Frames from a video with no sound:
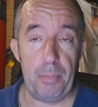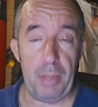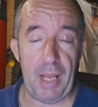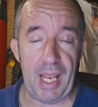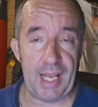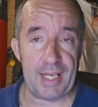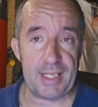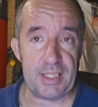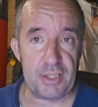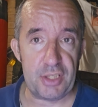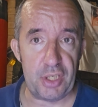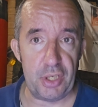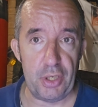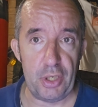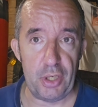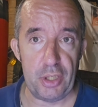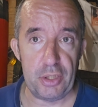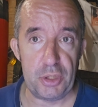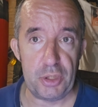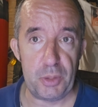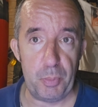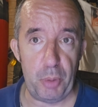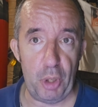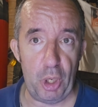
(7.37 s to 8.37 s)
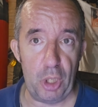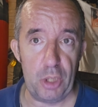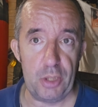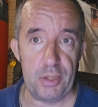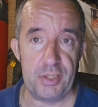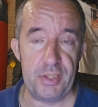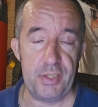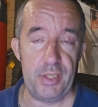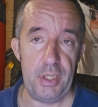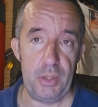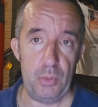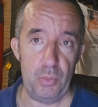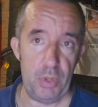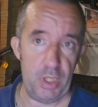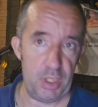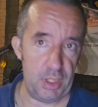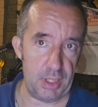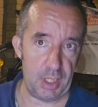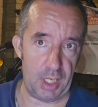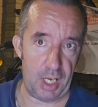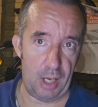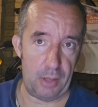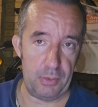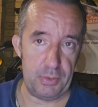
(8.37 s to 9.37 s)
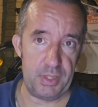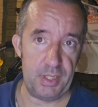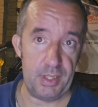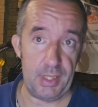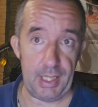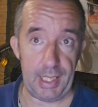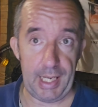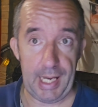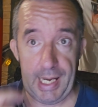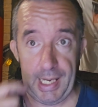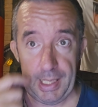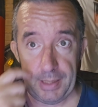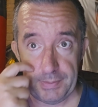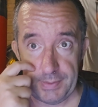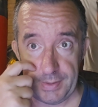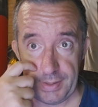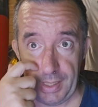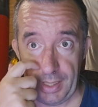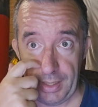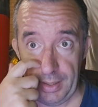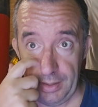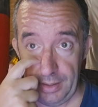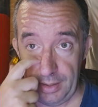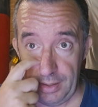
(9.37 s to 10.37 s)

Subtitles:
bag search policy, where you go to the counter